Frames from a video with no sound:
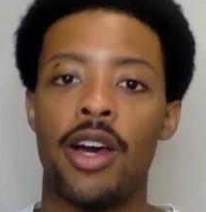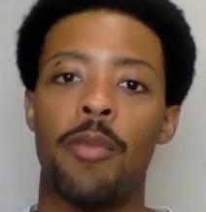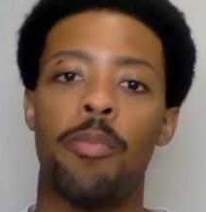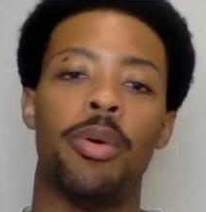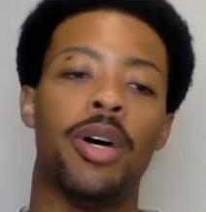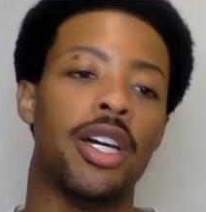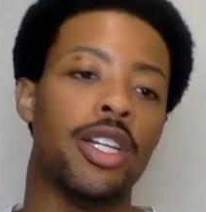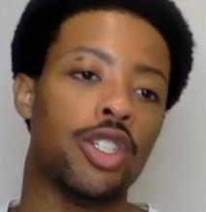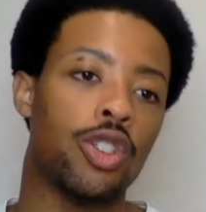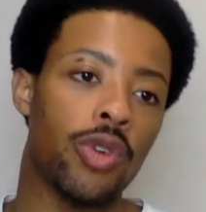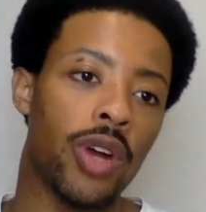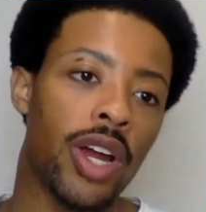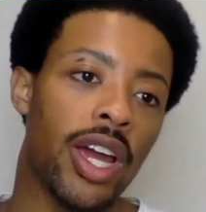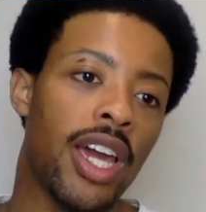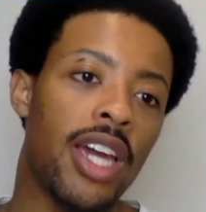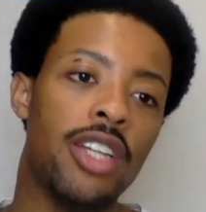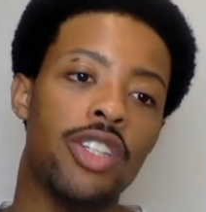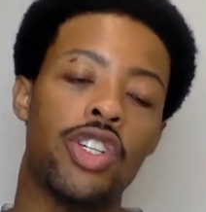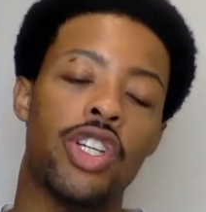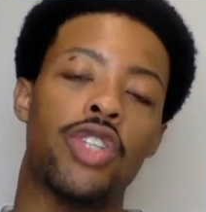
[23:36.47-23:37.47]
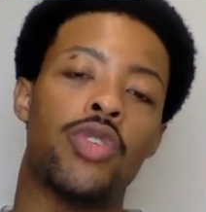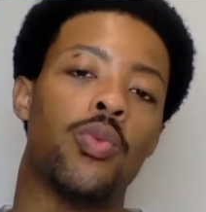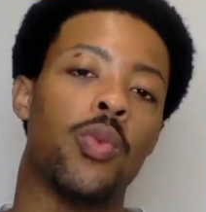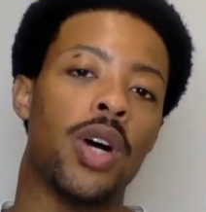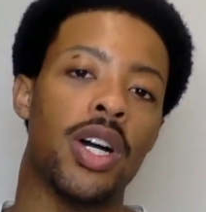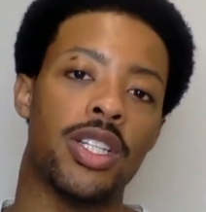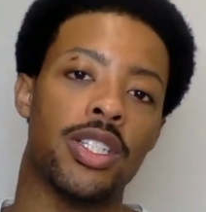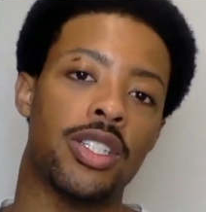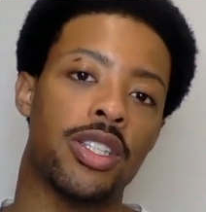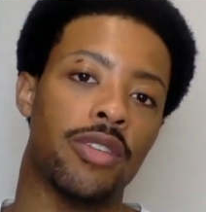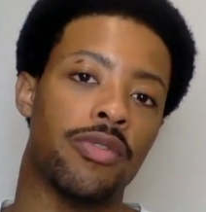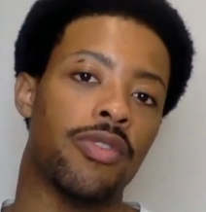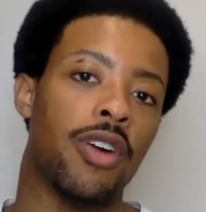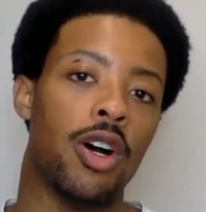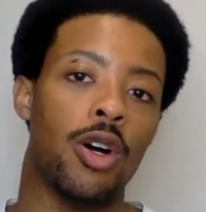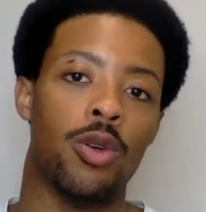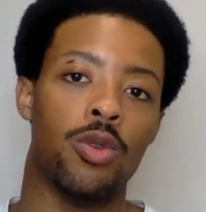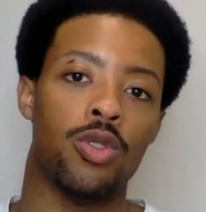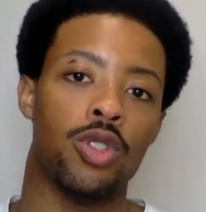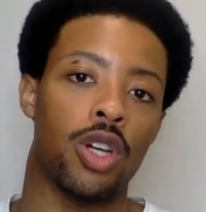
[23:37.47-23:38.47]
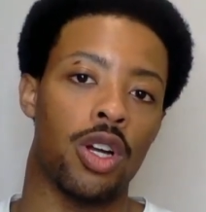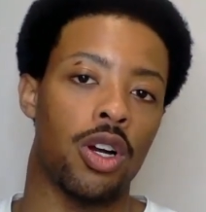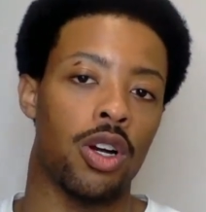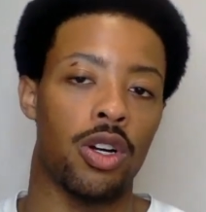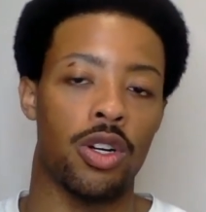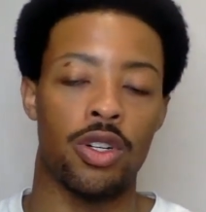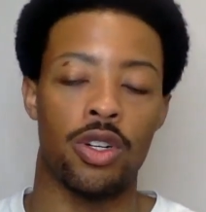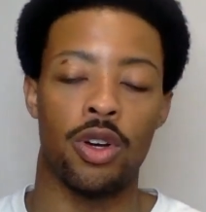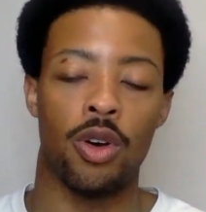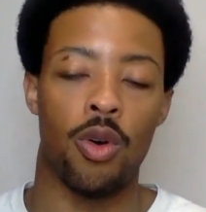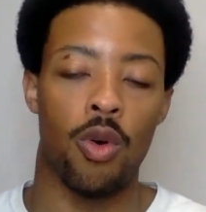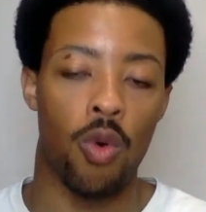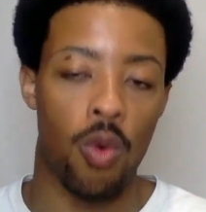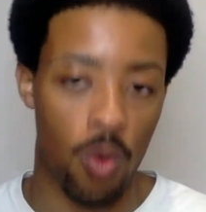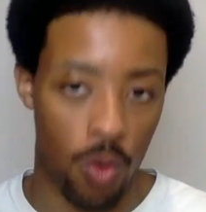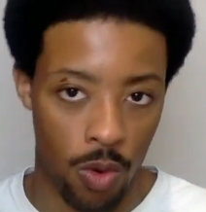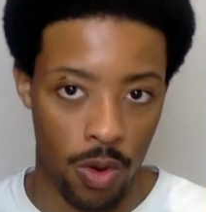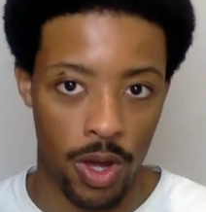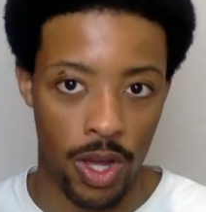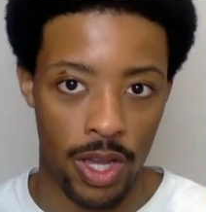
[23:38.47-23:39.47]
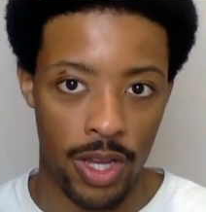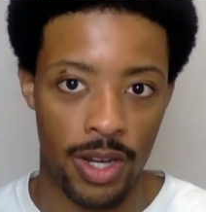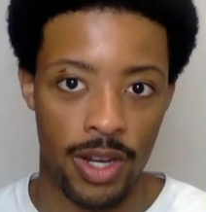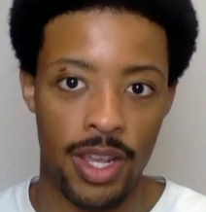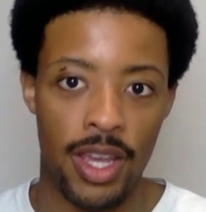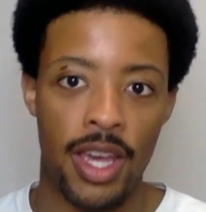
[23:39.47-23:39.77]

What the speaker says: But Dre just wants the phone turned on,